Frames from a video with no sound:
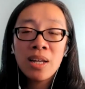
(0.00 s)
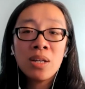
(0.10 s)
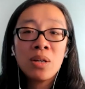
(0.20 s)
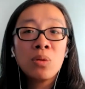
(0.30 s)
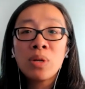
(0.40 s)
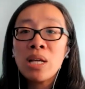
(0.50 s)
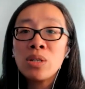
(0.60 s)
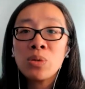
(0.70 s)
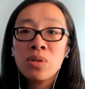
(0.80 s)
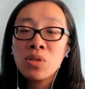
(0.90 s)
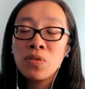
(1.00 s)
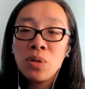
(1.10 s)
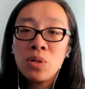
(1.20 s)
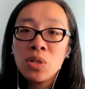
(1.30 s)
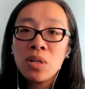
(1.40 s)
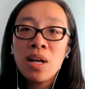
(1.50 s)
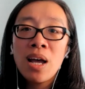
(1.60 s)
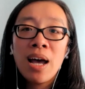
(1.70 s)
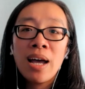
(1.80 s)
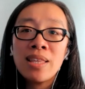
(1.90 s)
Looking towards the future,
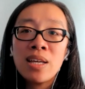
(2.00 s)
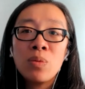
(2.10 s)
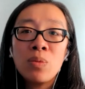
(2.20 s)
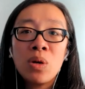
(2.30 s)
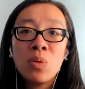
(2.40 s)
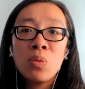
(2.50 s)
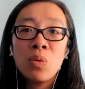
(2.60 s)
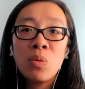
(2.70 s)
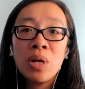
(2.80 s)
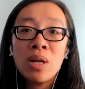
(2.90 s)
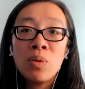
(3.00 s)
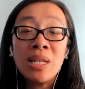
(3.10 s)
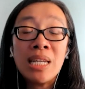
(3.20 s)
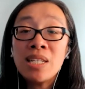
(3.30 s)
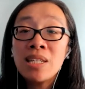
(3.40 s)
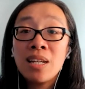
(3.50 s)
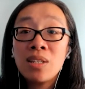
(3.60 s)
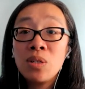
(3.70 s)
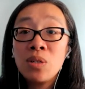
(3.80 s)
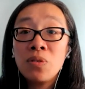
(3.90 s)
I think we need
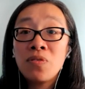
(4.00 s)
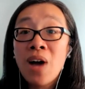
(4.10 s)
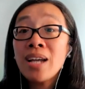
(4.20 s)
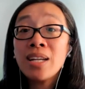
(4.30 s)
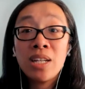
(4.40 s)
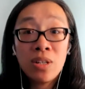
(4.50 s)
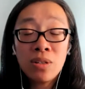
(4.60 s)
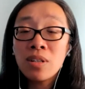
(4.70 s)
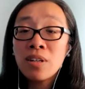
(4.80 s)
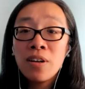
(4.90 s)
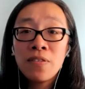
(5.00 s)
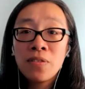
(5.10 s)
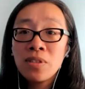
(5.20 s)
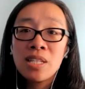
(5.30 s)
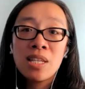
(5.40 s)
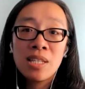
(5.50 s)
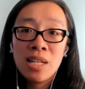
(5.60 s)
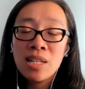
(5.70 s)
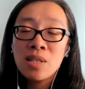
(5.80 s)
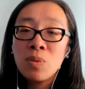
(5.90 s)
to find a cure for this disease.